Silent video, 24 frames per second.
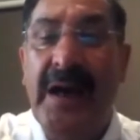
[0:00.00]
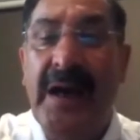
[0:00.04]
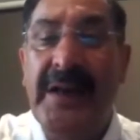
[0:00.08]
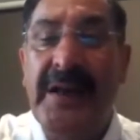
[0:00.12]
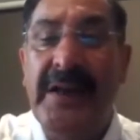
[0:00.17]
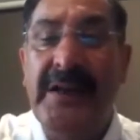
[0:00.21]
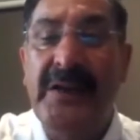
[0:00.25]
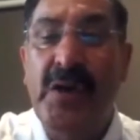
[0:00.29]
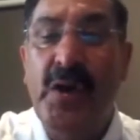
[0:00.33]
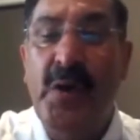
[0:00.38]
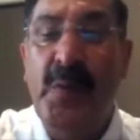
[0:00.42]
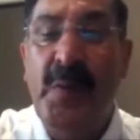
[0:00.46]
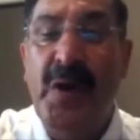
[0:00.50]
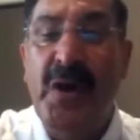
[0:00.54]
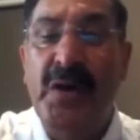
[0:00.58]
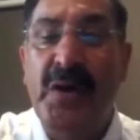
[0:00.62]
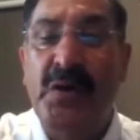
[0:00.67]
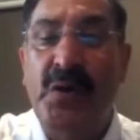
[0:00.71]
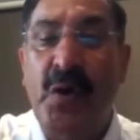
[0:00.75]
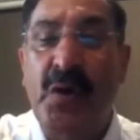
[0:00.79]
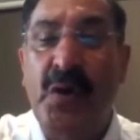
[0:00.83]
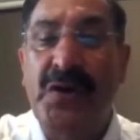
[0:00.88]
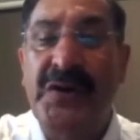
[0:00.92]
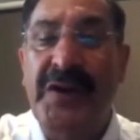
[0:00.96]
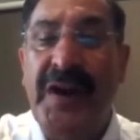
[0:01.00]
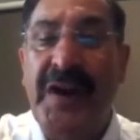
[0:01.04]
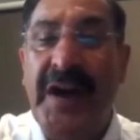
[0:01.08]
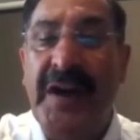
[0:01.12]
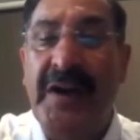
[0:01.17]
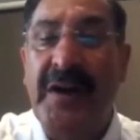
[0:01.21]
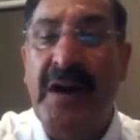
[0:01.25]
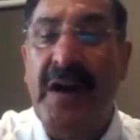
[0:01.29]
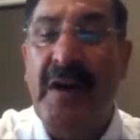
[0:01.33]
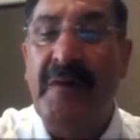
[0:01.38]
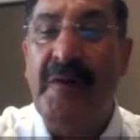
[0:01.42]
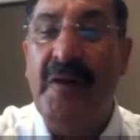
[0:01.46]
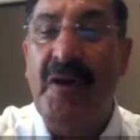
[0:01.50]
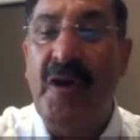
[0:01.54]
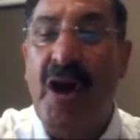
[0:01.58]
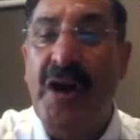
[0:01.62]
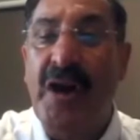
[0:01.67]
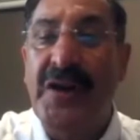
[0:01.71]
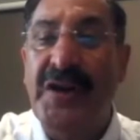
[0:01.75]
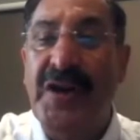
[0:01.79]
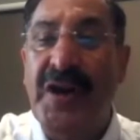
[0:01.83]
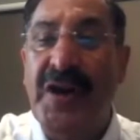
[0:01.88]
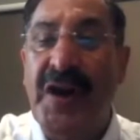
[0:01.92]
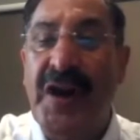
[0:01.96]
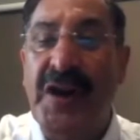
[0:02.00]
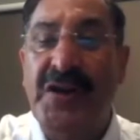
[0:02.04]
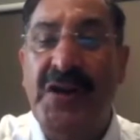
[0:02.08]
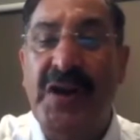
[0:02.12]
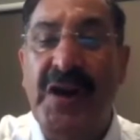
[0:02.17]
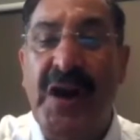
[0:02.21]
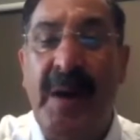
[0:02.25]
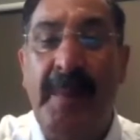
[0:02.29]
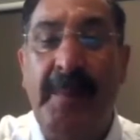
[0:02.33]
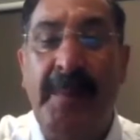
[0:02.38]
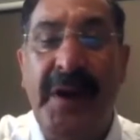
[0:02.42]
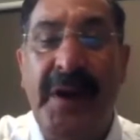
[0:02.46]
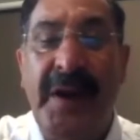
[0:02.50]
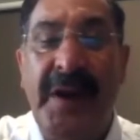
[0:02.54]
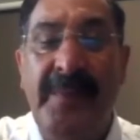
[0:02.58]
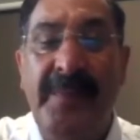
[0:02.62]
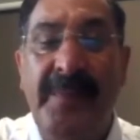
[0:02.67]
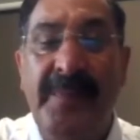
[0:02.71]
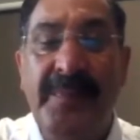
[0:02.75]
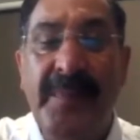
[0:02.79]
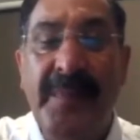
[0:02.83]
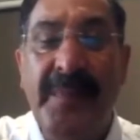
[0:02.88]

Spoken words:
He is human resource director of a large international company.